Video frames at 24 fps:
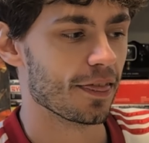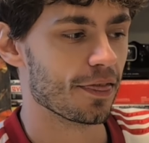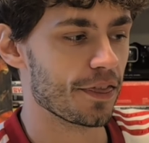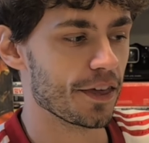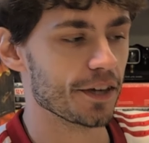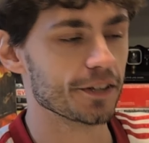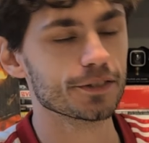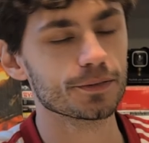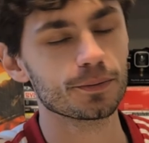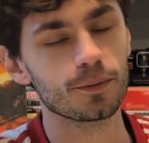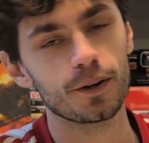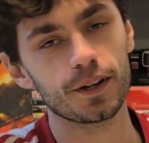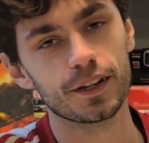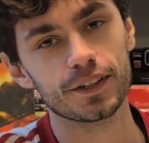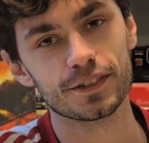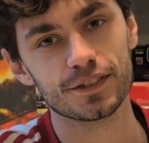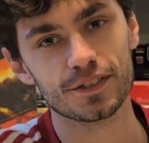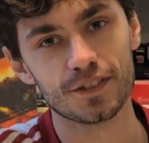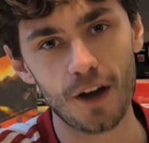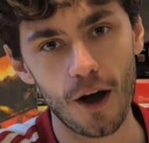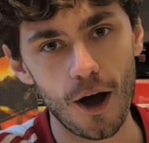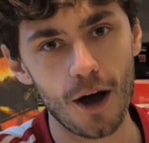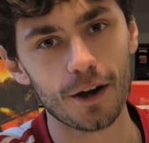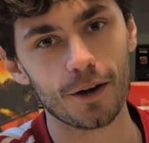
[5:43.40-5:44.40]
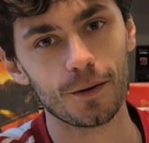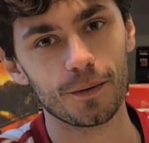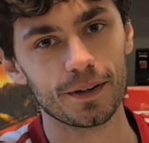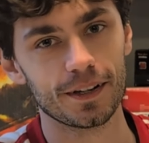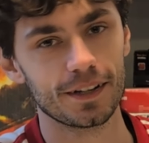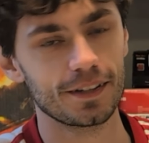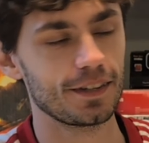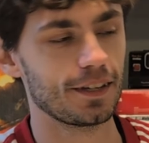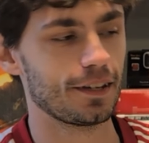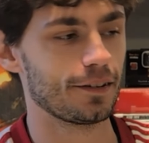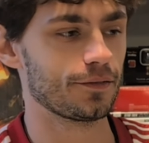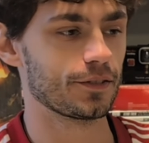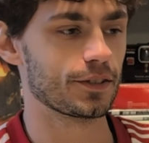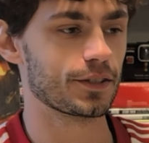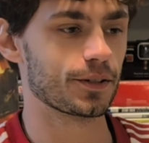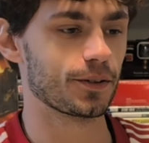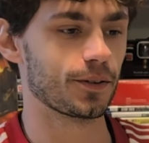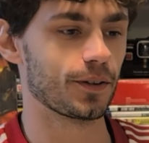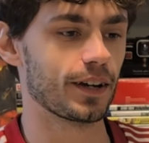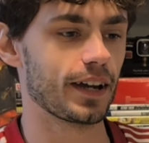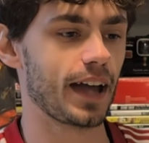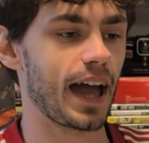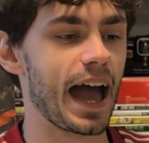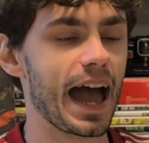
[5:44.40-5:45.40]
This one is not going in the
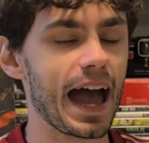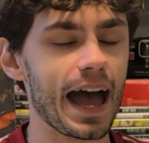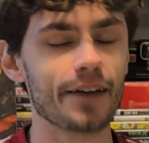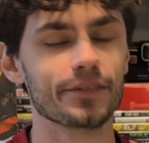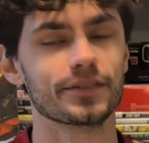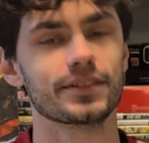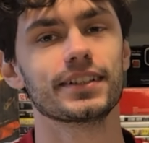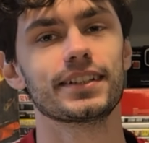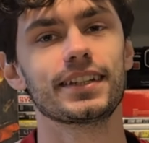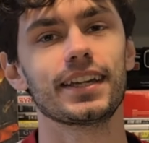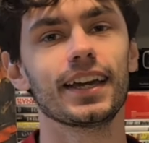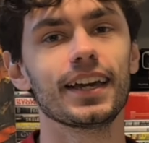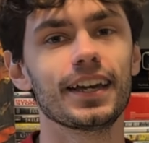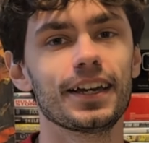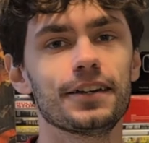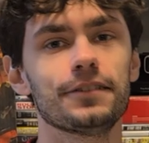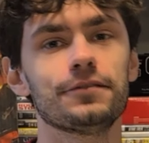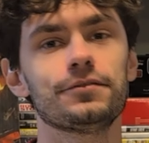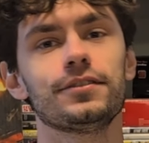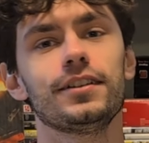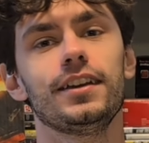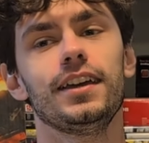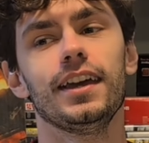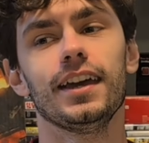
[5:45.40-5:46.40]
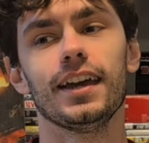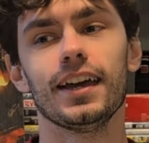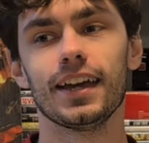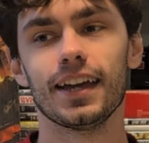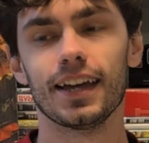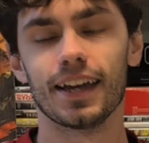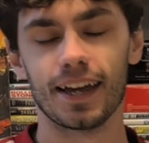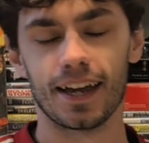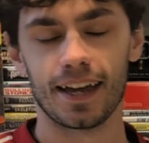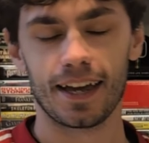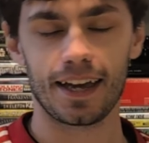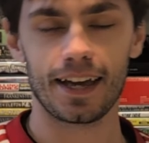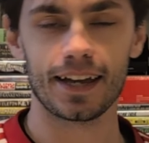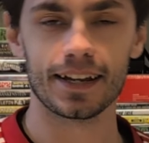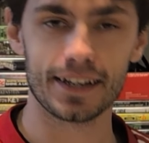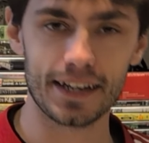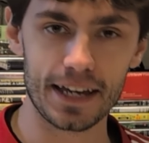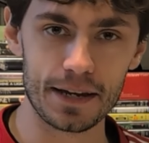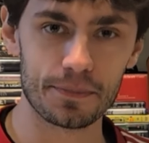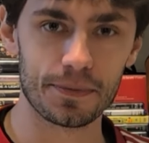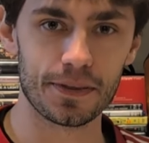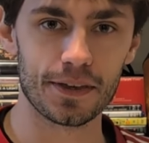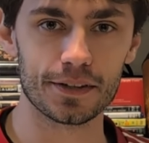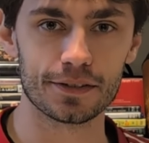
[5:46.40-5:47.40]
inventory. I have to cave and
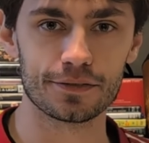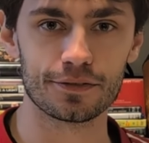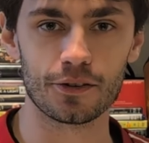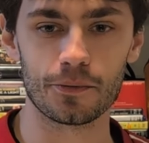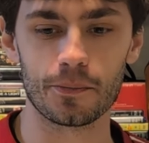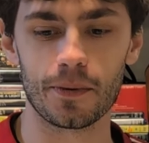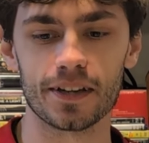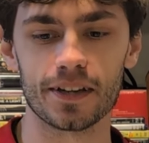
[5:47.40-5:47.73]
keep this for